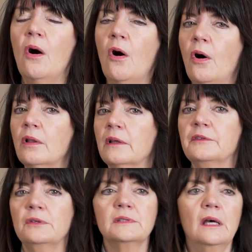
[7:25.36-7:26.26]
All of
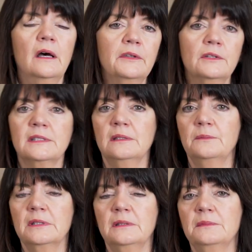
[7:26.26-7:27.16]
those other
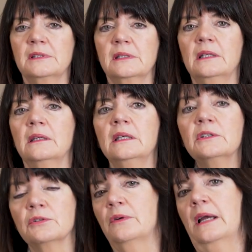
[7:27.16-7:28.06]
symptoms can
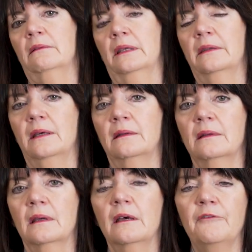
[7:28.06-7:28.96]
indirectly
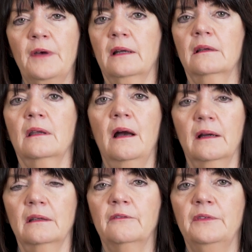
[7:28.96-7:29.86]
then affect
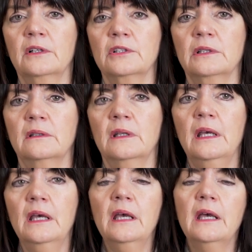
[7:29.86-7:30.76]
cognitive function.
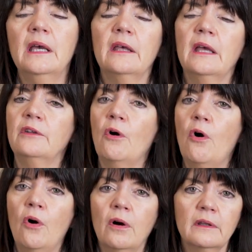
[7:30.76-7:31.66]
And
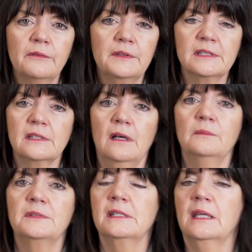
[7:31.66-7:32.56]
all of this
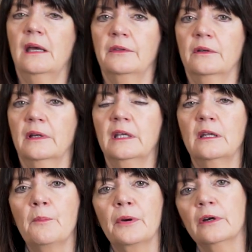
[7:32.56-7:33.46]
comes together in
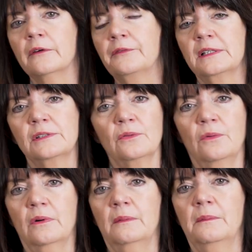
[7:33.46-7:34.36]
a perfect
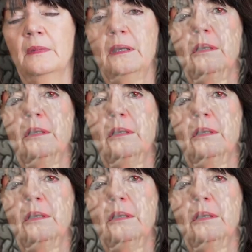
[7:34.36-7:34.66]
storm